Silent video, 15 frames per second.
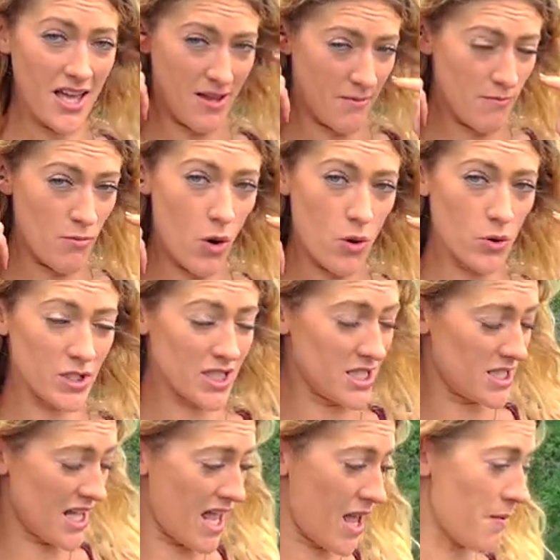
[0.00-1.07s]

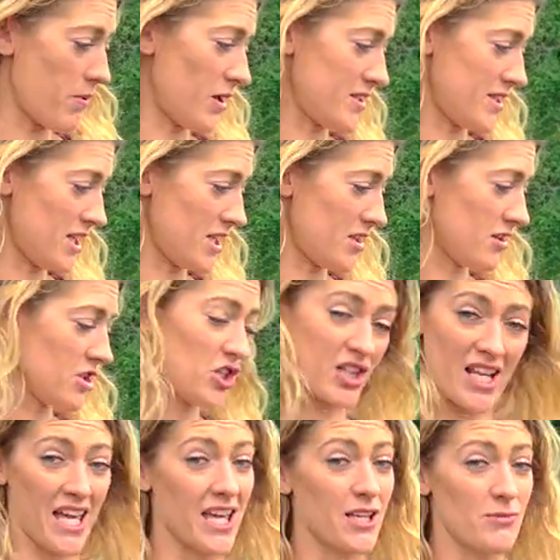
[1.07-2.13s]
molded earbuds in. You
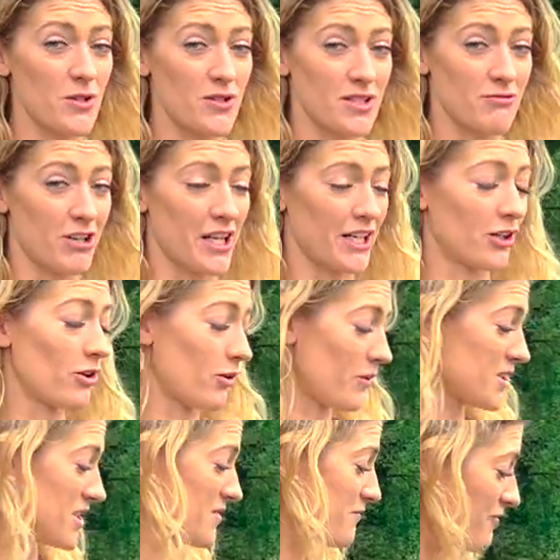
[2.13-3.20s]
can hear your music riding along,
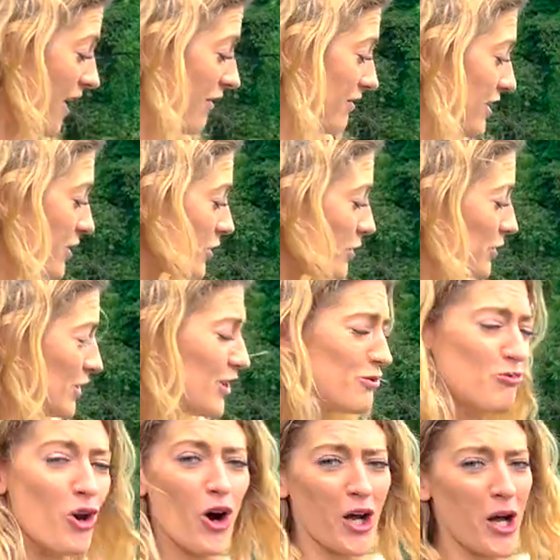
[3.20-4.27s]
which is very cool. You
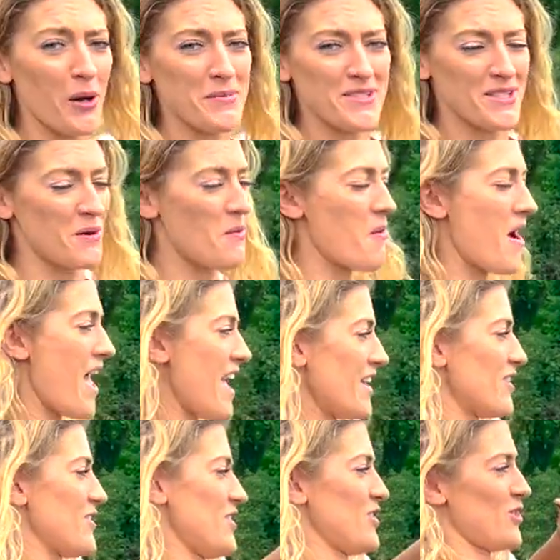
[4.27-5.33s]
rock up somewhere, you
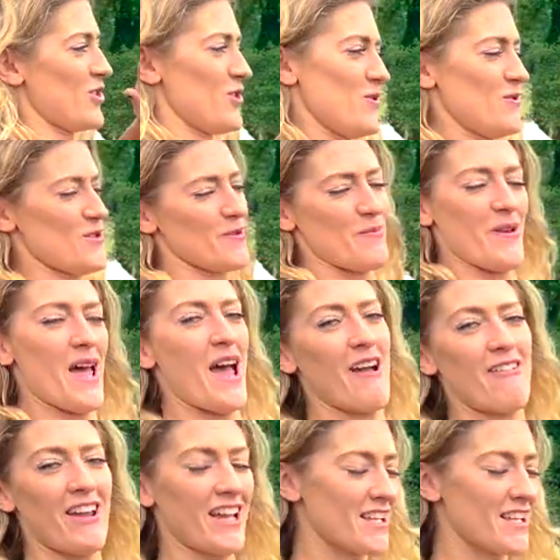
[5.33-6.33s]
got your tunes blaring,